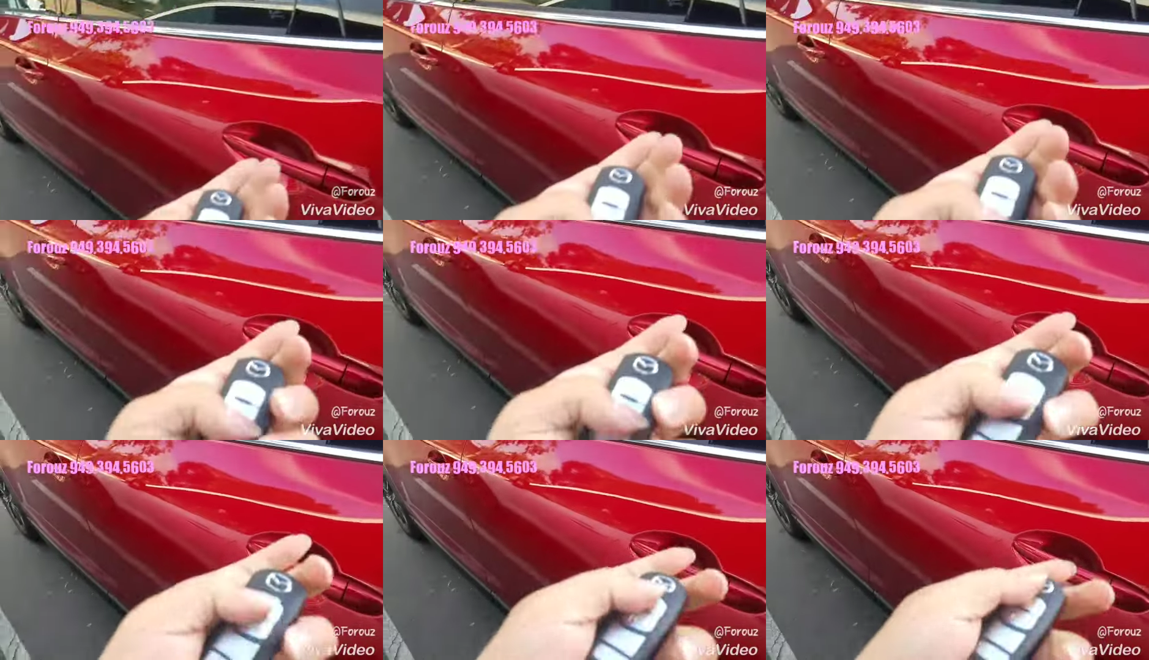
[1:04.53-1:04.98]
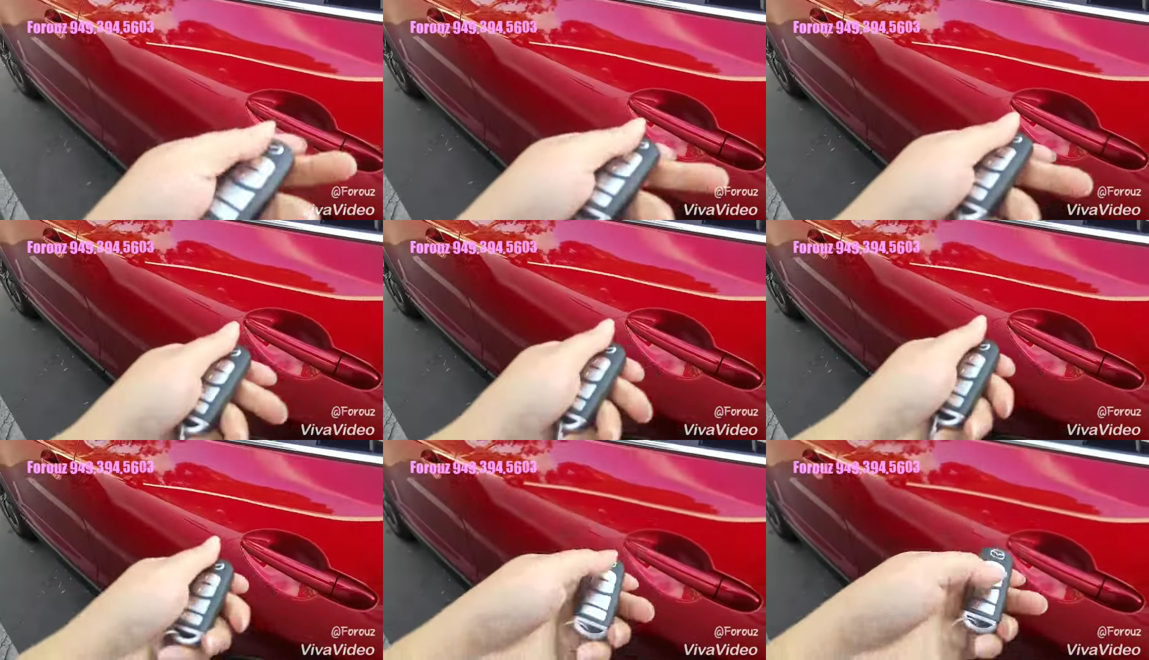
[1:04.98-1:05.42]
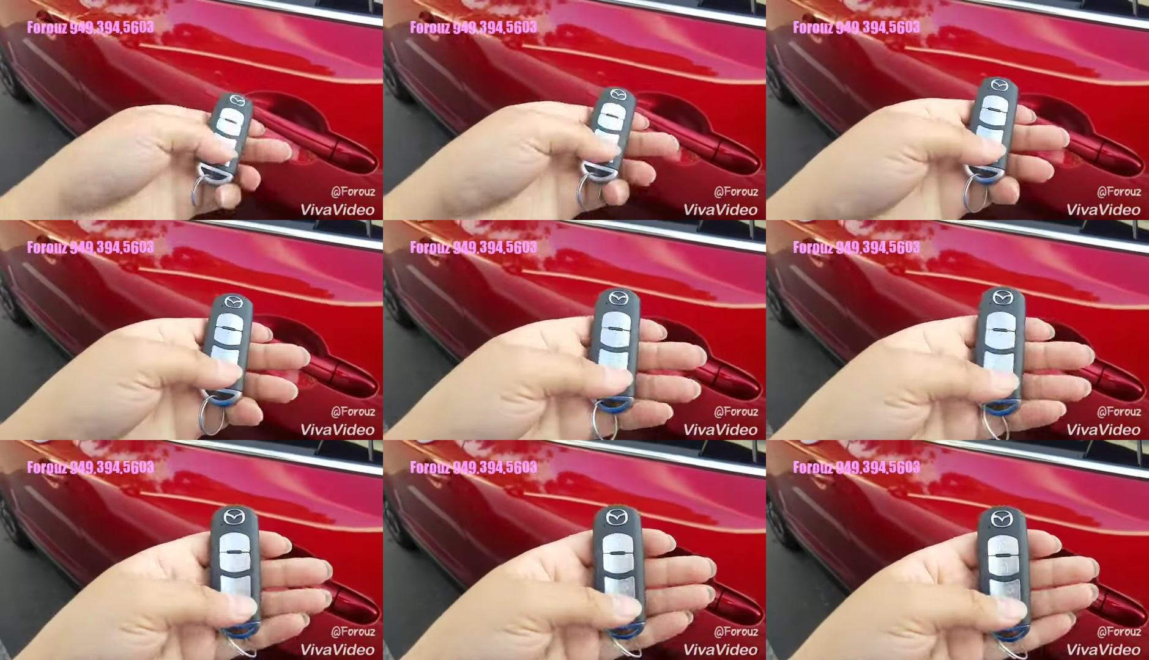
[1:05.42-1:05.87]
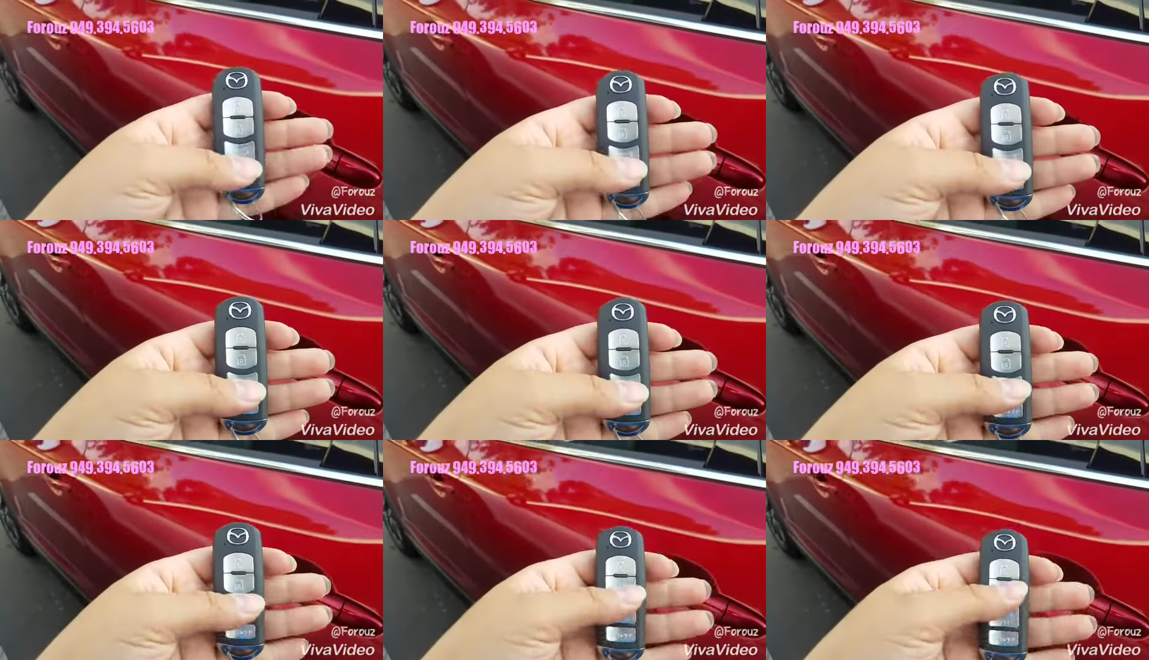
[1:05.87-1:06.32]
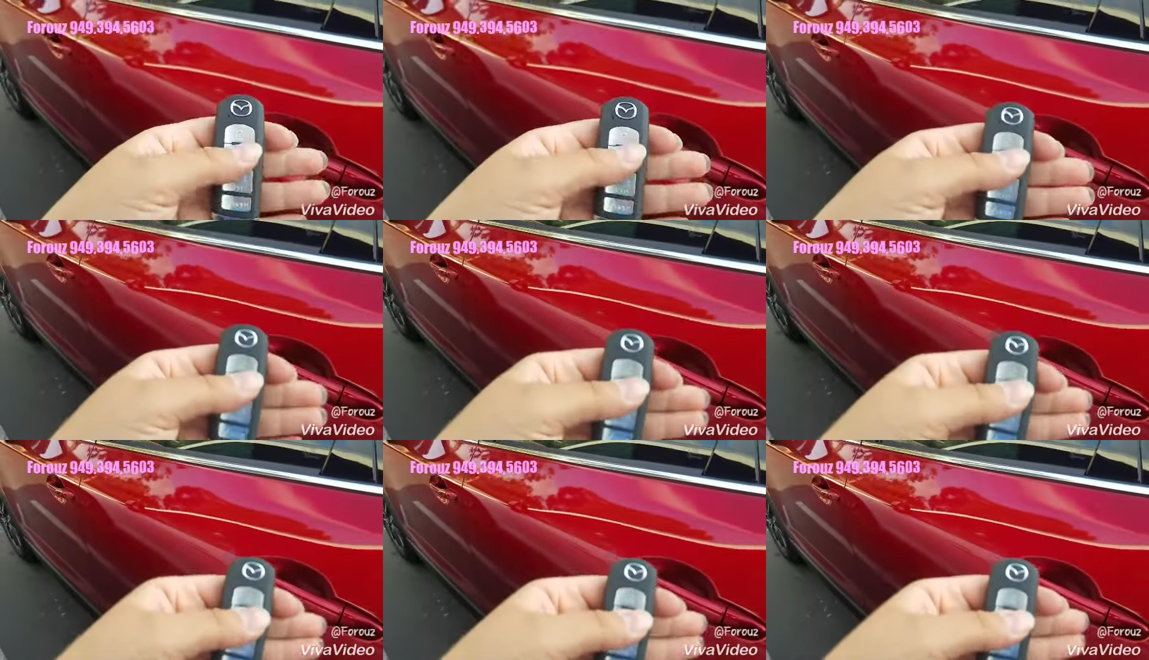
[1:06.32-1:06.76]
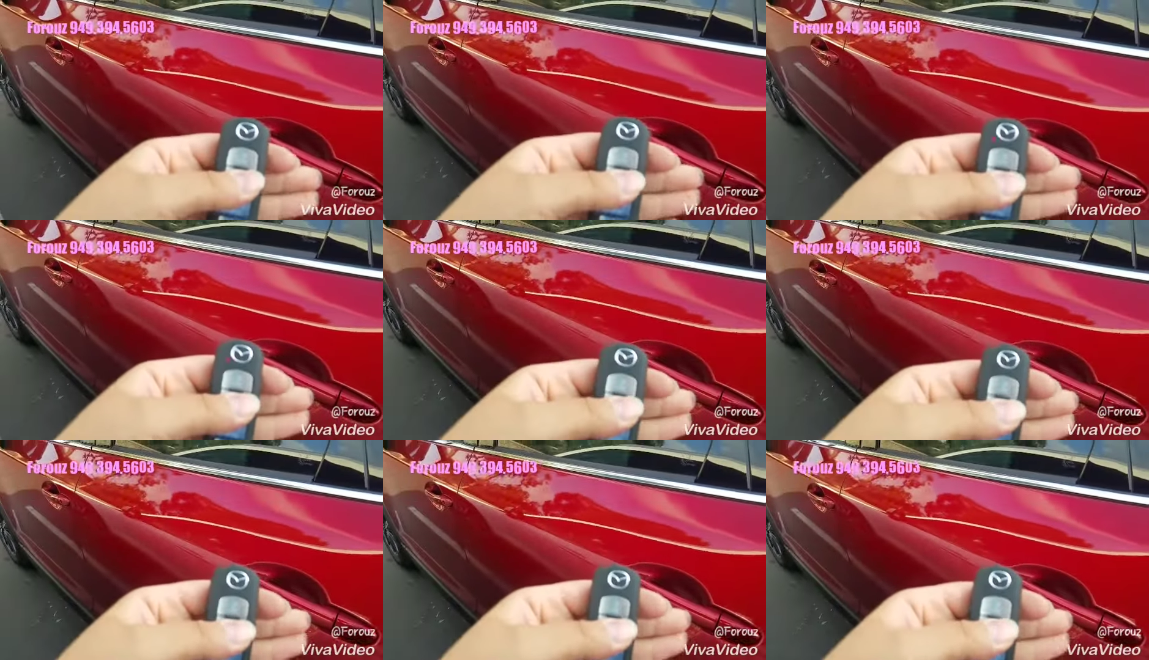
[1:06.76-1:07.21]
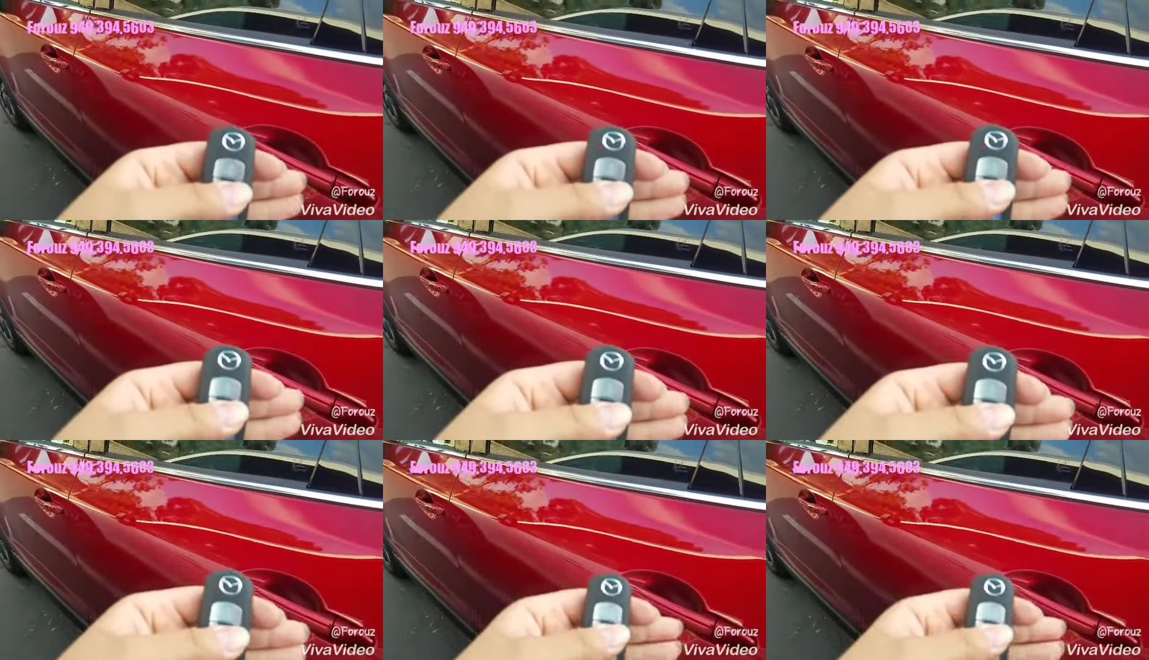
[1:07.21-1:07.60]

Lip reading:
(no speaker visible)